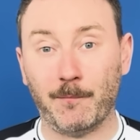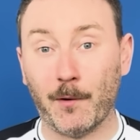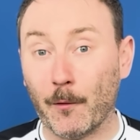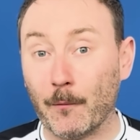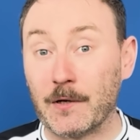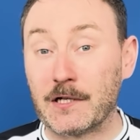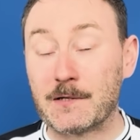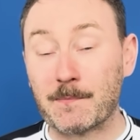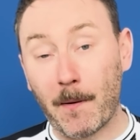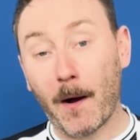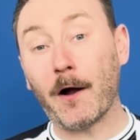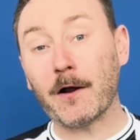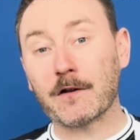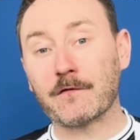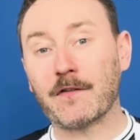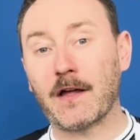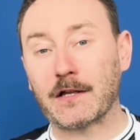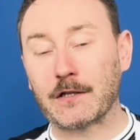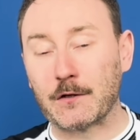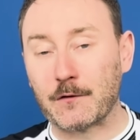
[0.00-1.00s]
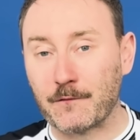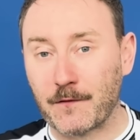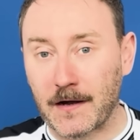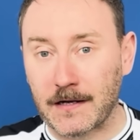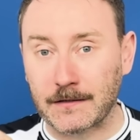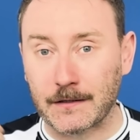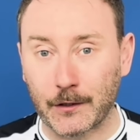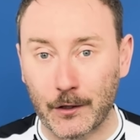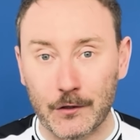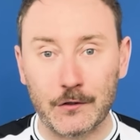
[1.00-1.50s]
But which part of that you
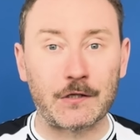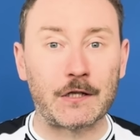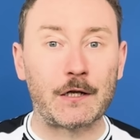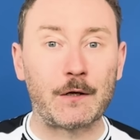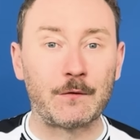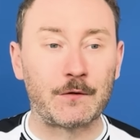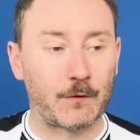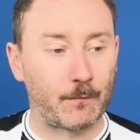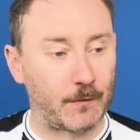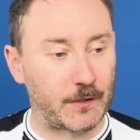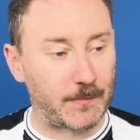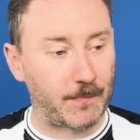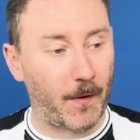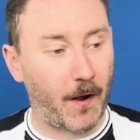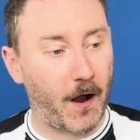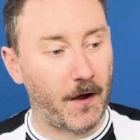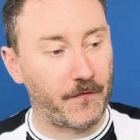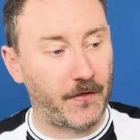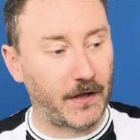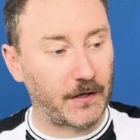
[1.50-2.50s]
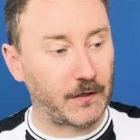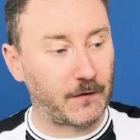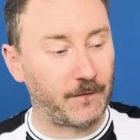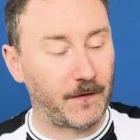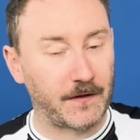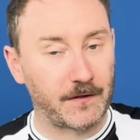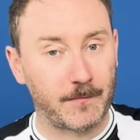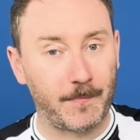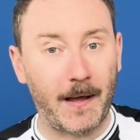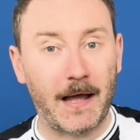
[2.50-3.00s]
find the good news, and which part of that you
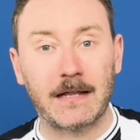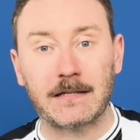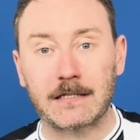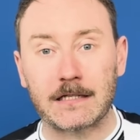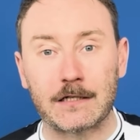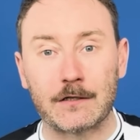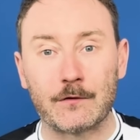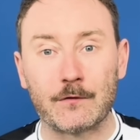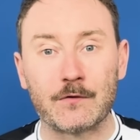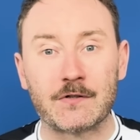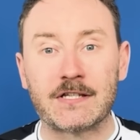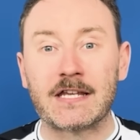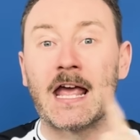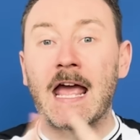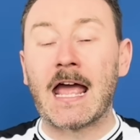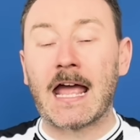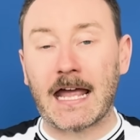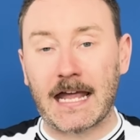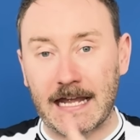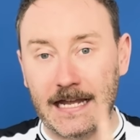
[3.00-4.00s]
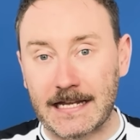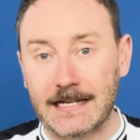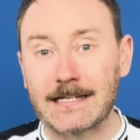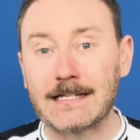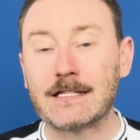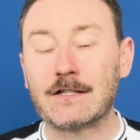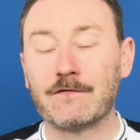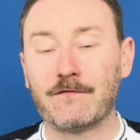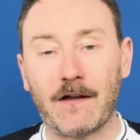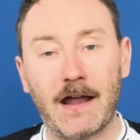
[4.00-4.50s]
find the bad news,
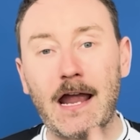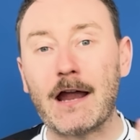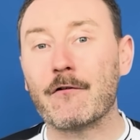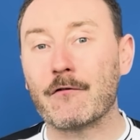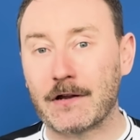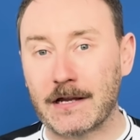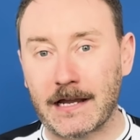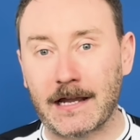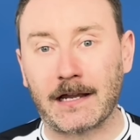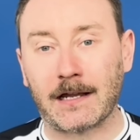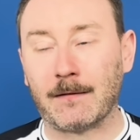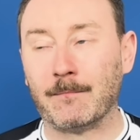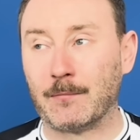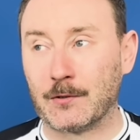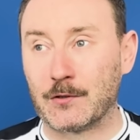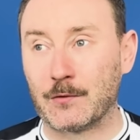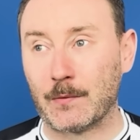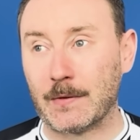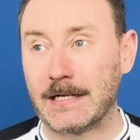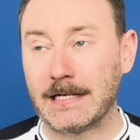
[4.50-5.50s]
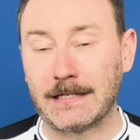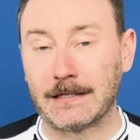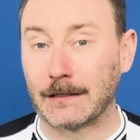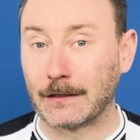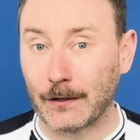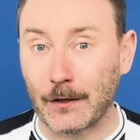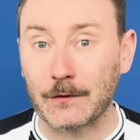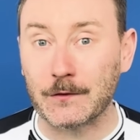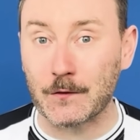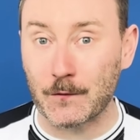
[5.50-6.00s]
is varying between a
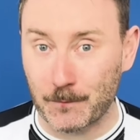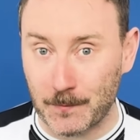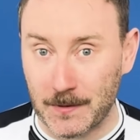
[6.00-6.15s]
lot of